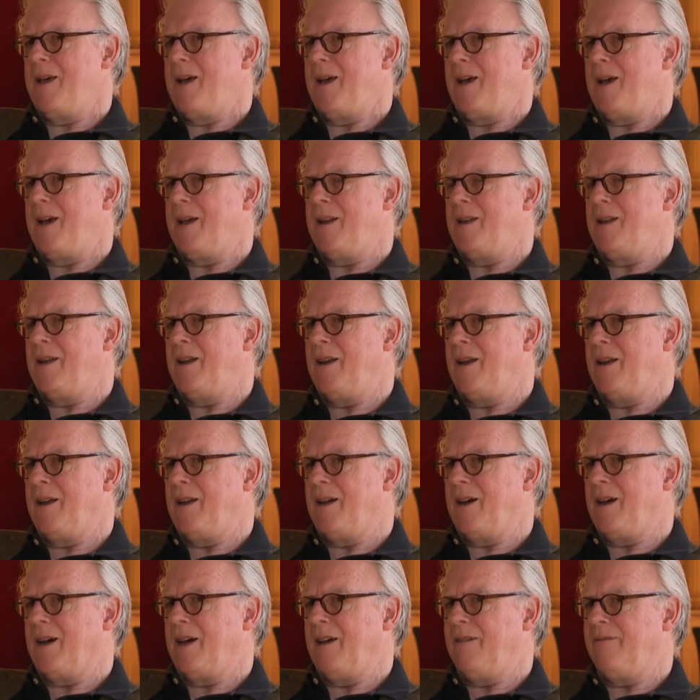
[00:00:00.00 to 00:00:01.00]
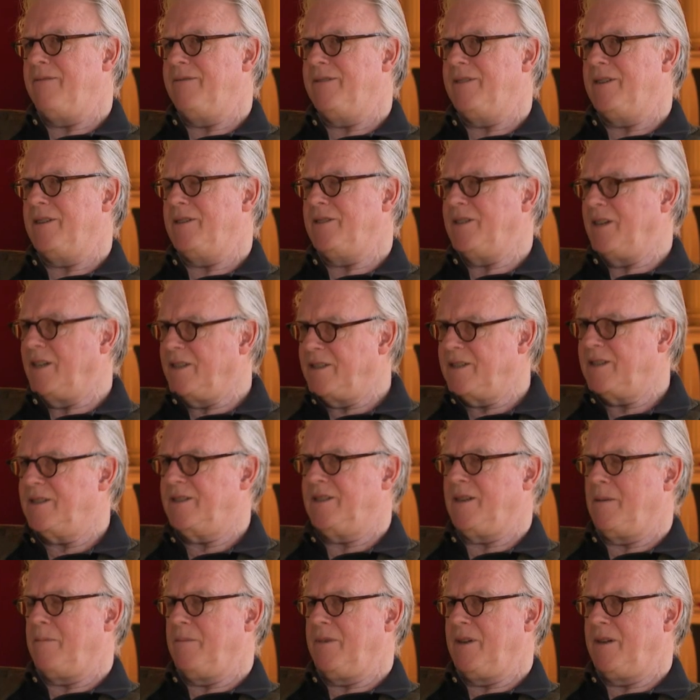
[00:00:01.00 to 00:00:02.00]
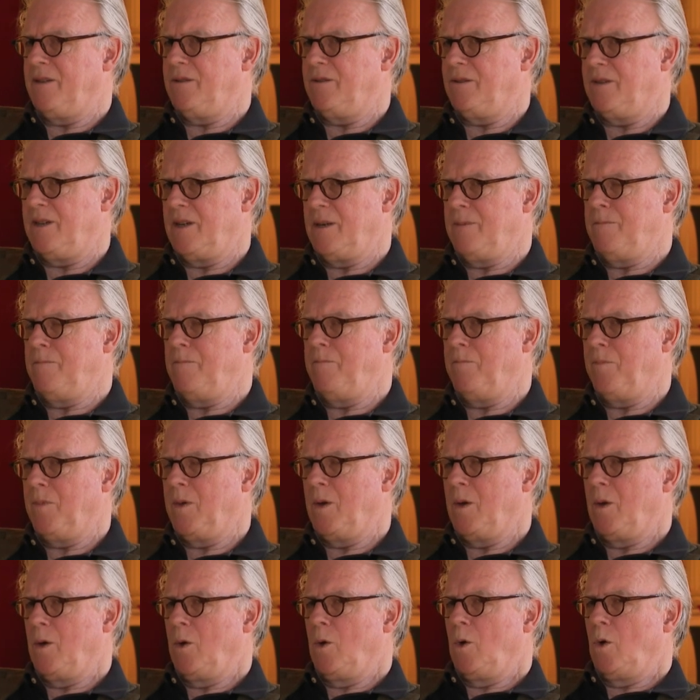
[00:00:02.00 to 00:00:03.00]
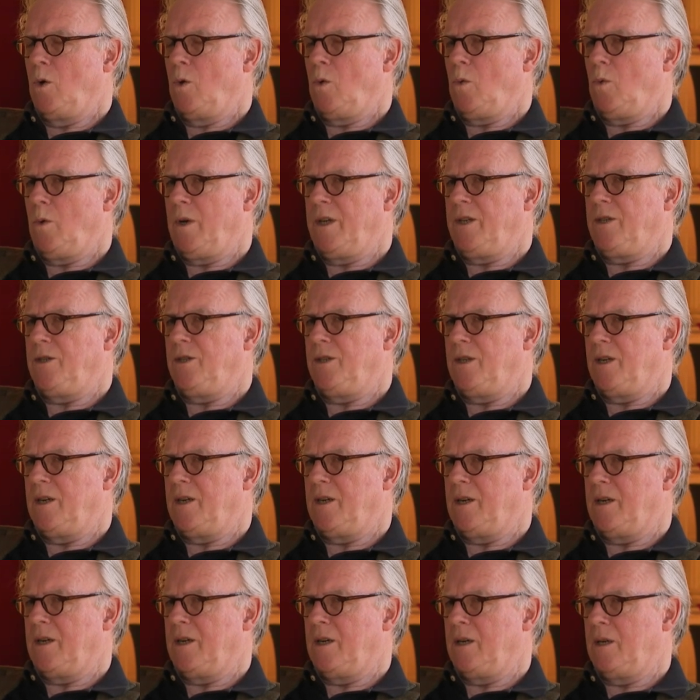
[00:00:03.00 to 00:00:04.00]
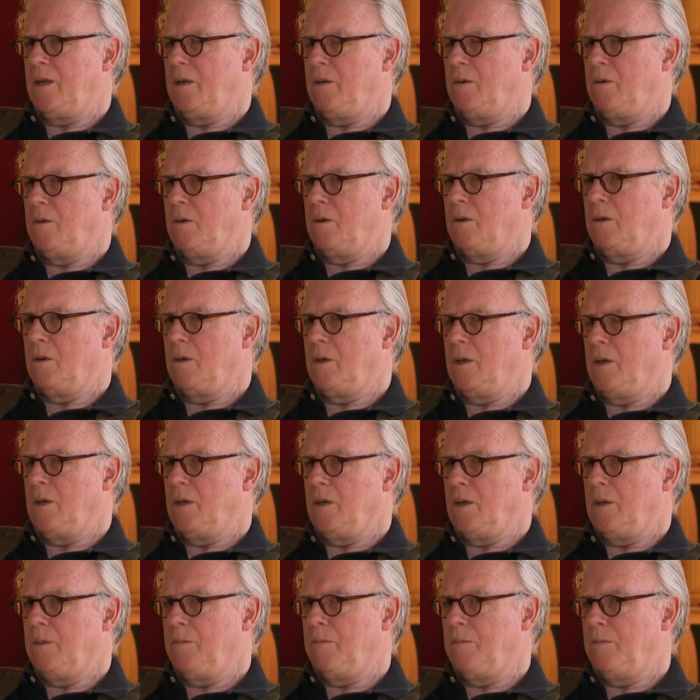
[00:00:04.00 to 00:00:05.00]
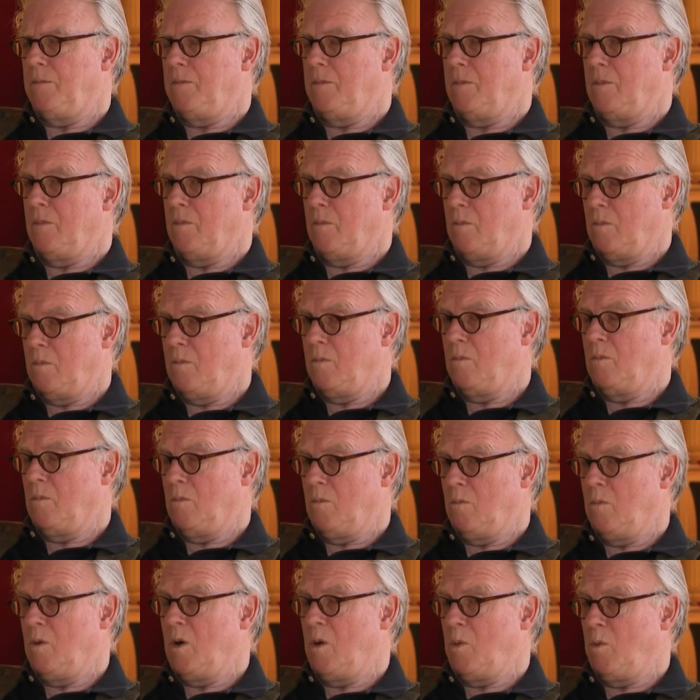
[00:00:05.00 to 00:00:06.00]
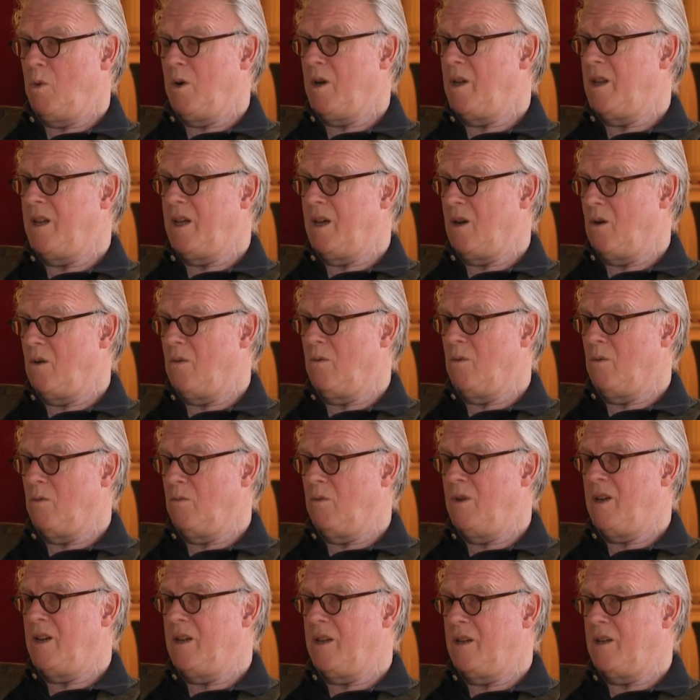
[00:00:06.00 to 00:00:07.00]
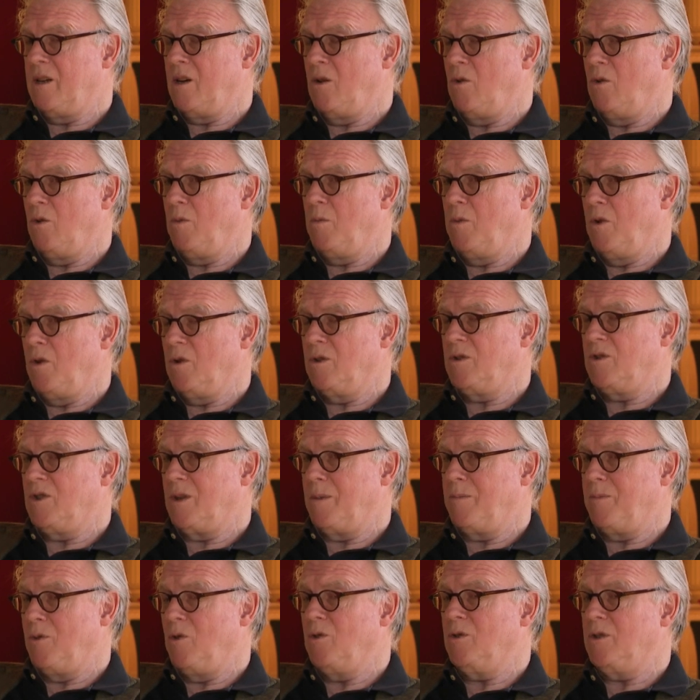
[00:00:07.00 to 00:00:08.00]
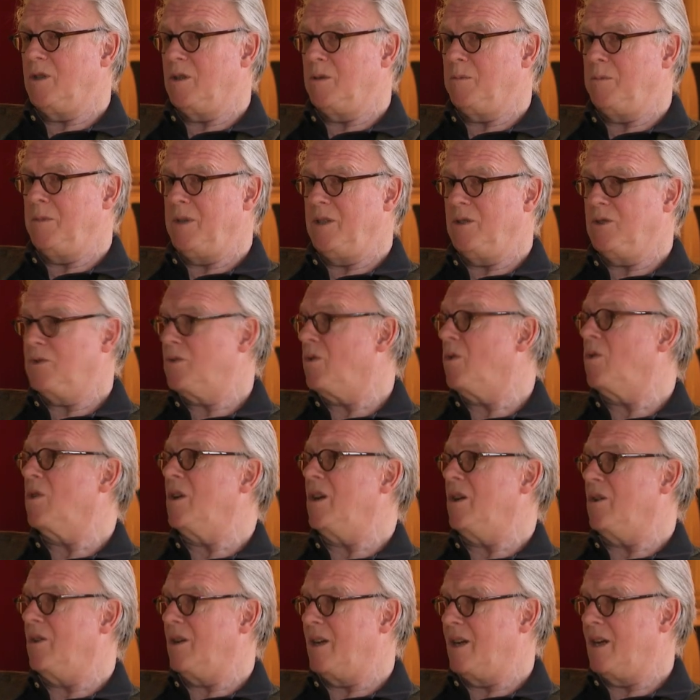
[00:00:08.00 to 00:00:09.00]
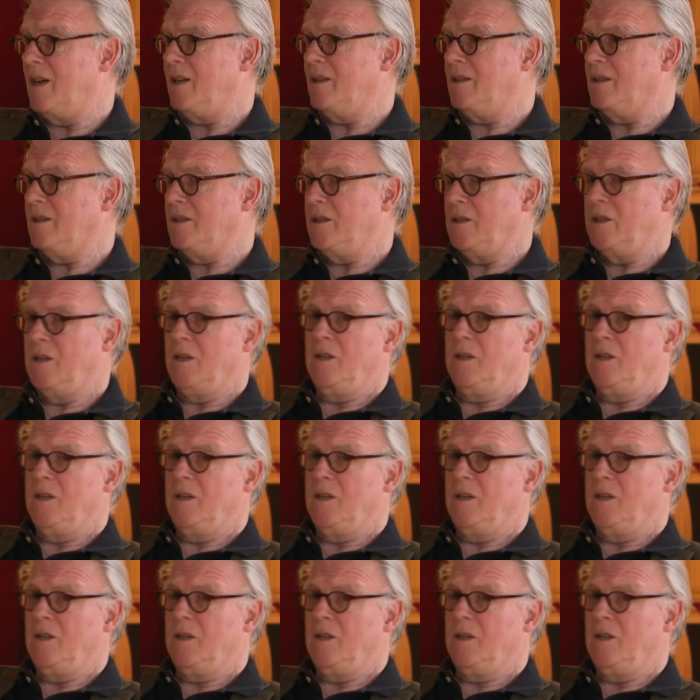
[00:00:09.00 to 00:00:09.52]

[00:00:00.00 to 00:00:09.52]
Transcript: And then I've suggested something to them, which really the whole board supported me strongly on that.